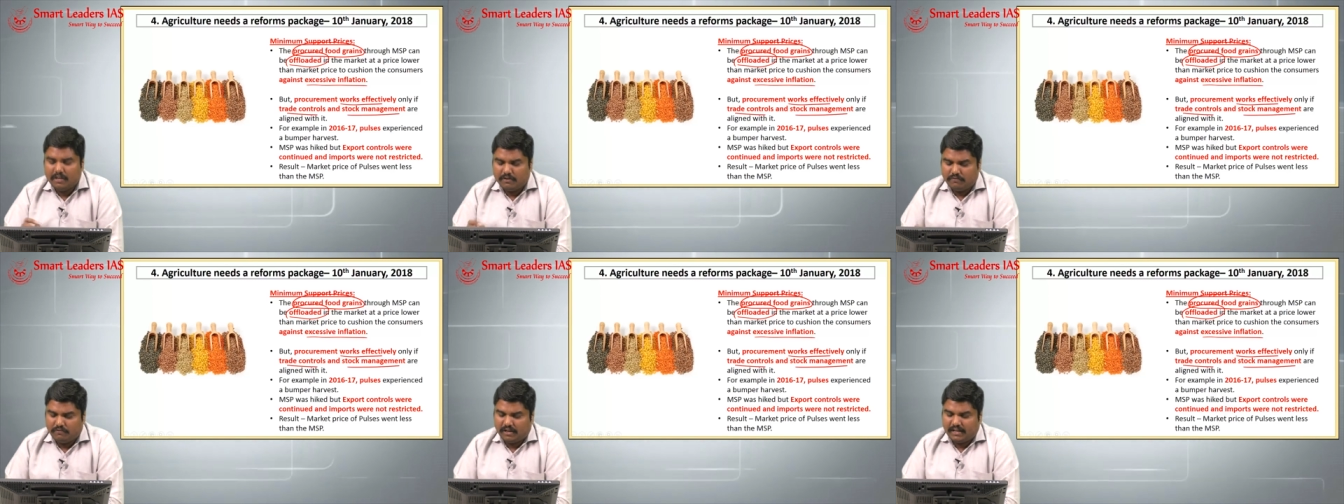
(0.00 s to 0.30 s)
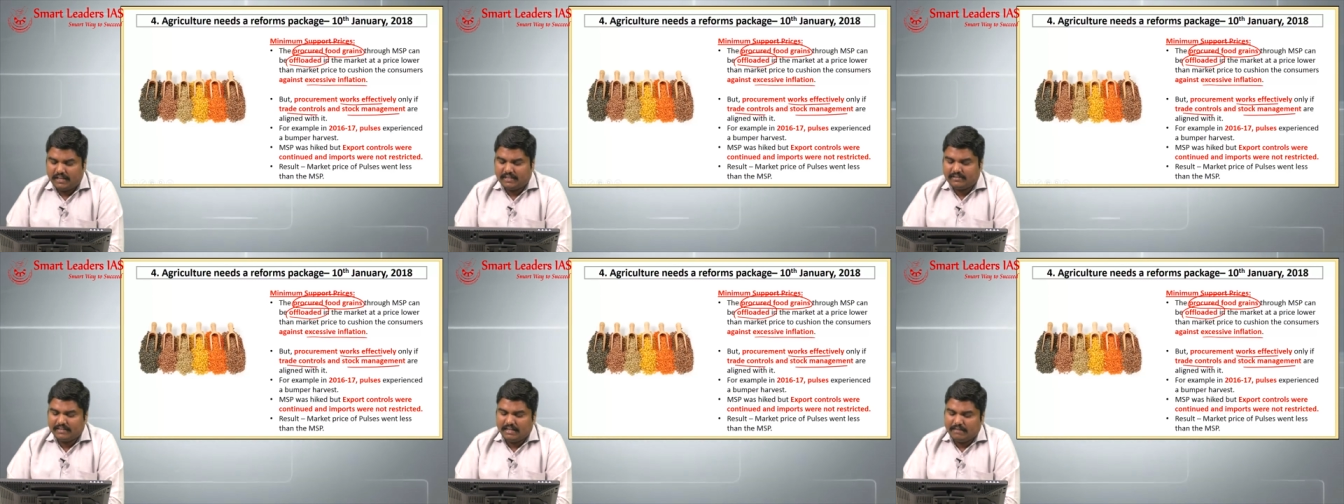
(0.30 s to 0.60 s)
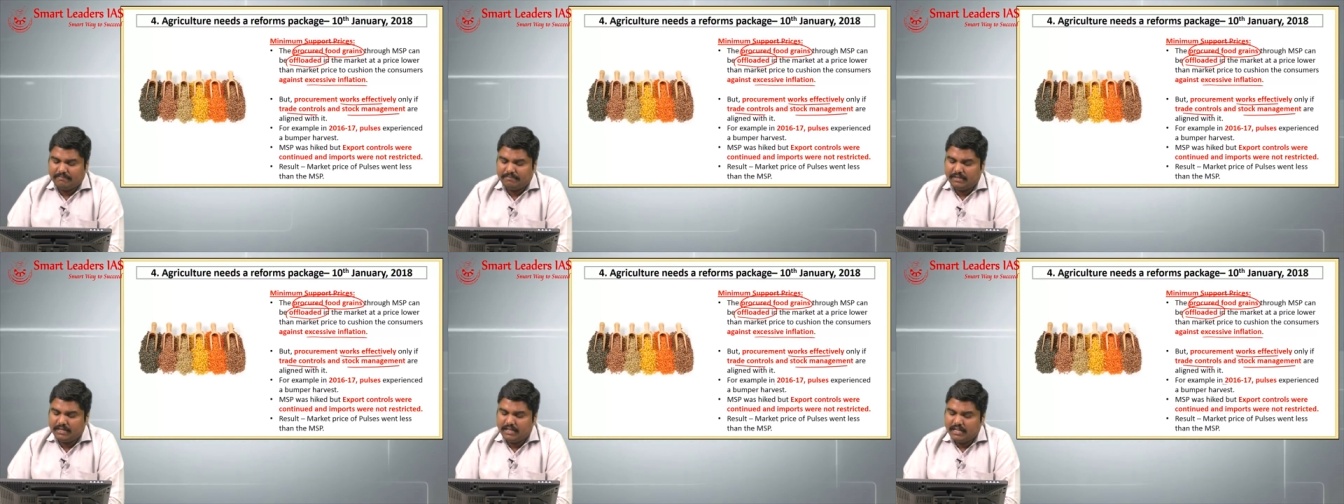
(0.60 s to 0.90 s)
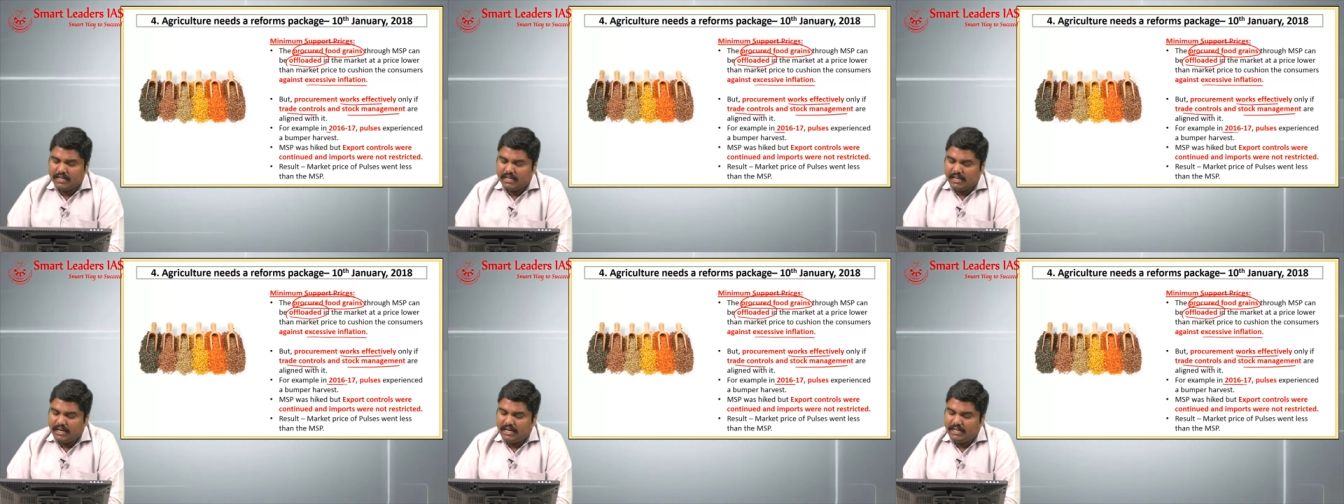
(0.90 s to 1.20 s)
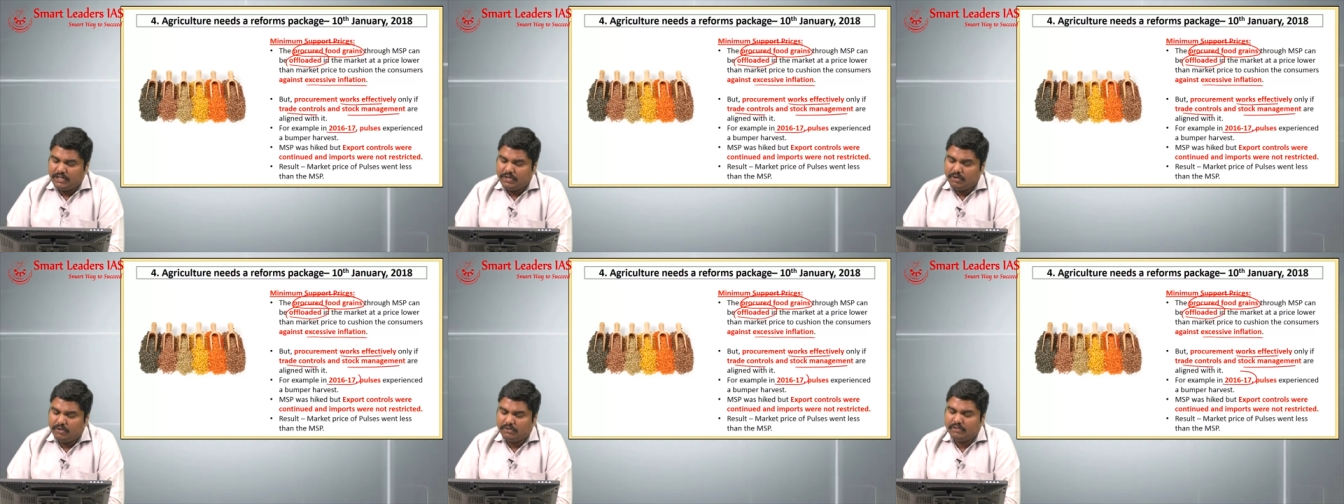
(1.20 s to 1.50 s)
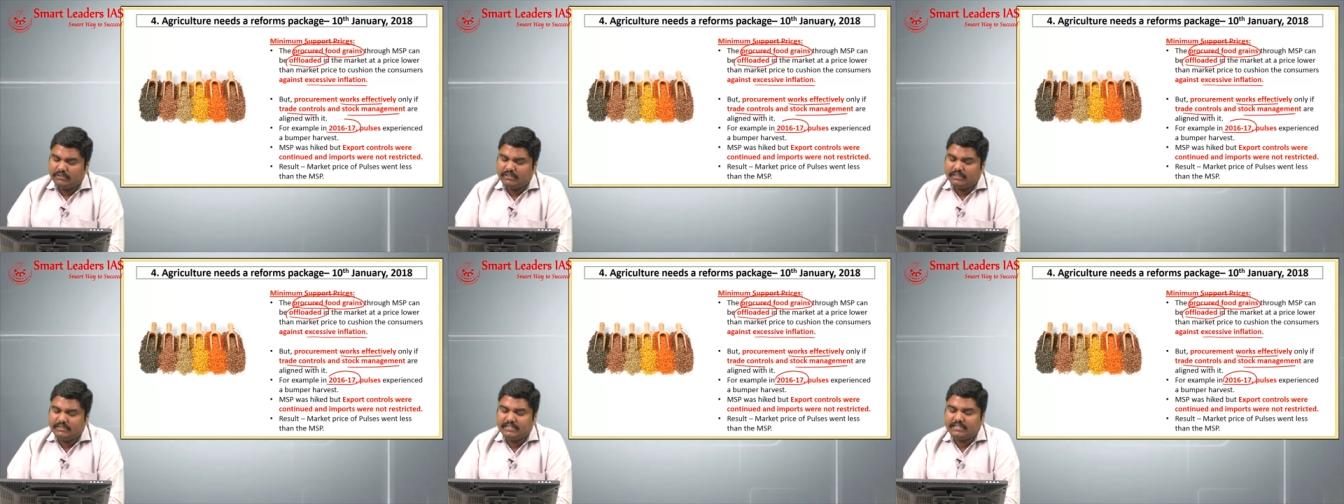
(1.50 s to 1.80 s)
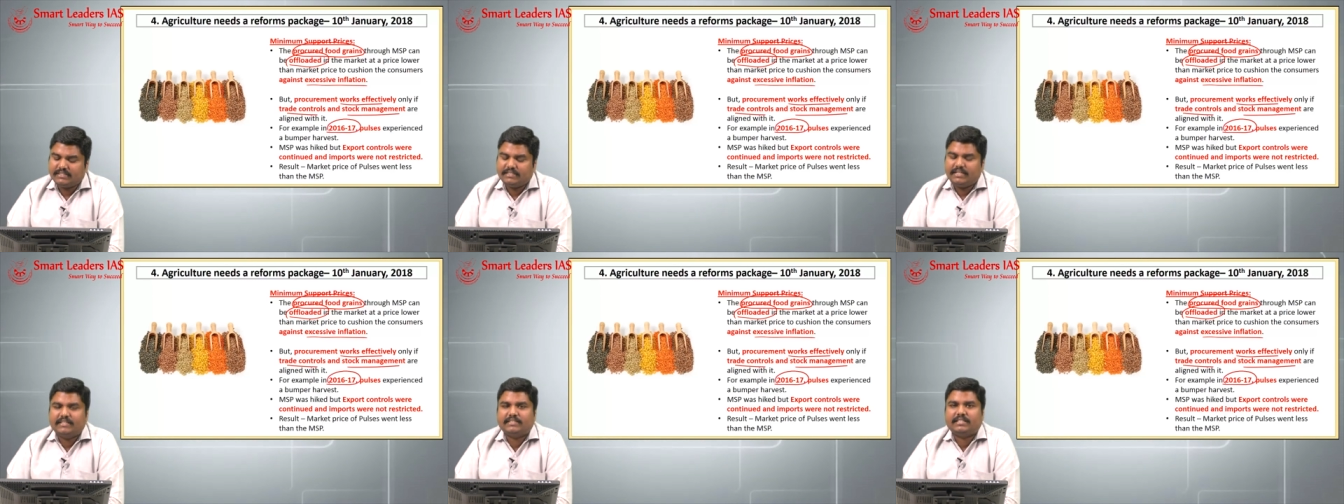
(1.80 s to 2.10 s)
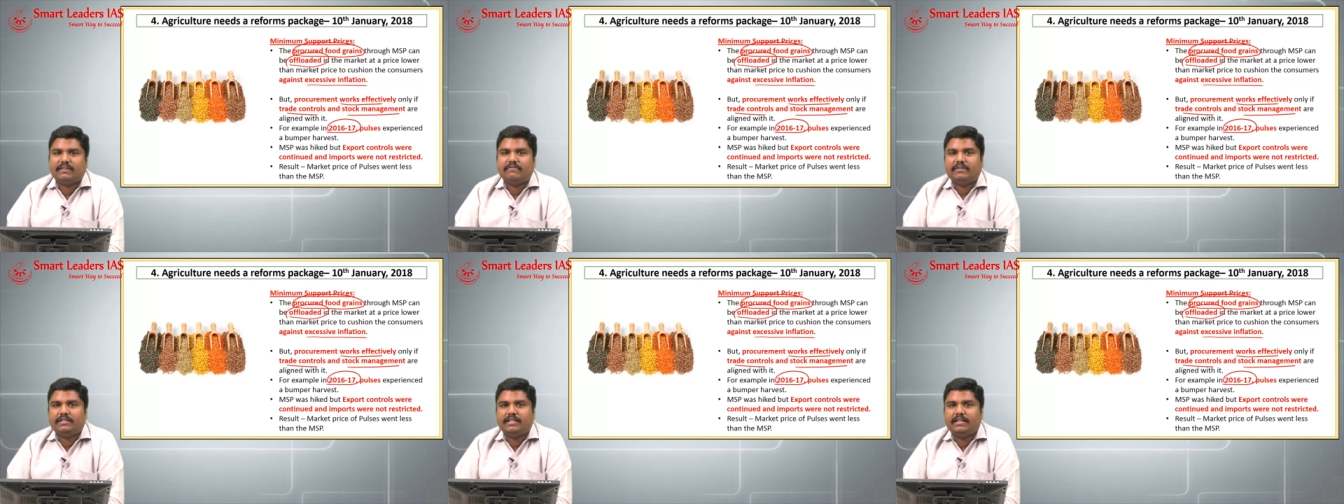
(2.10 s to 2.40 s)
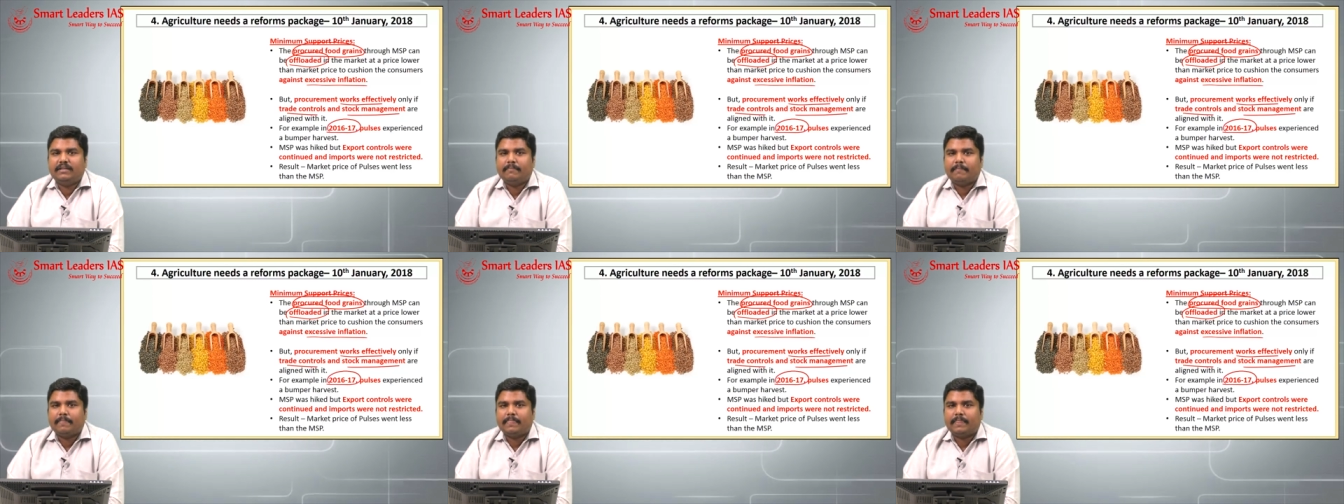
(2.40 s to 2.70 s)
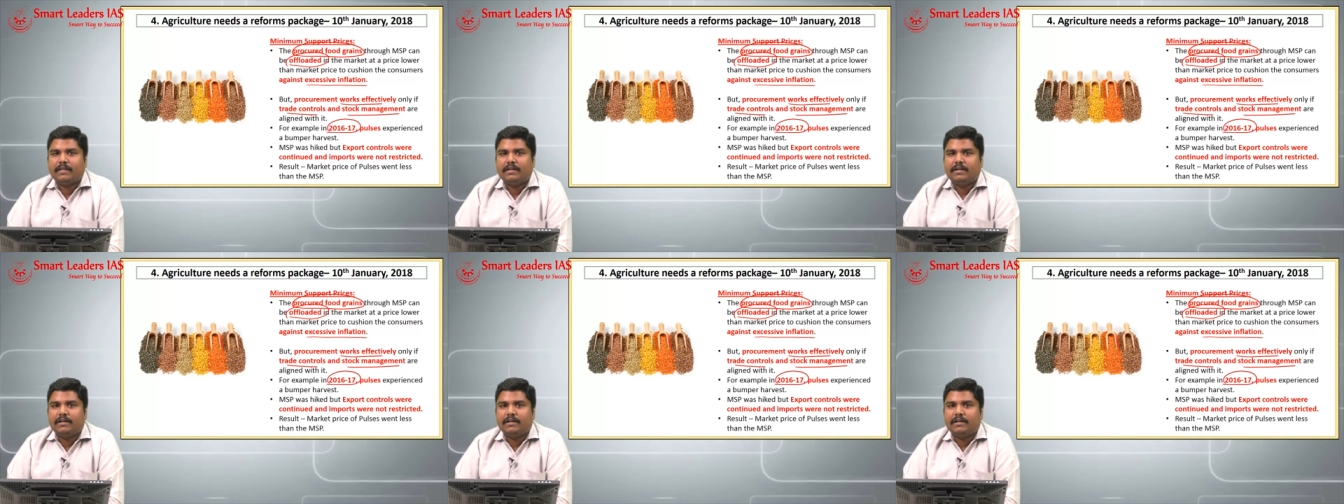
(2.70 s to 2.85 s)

For example, in 2016-17,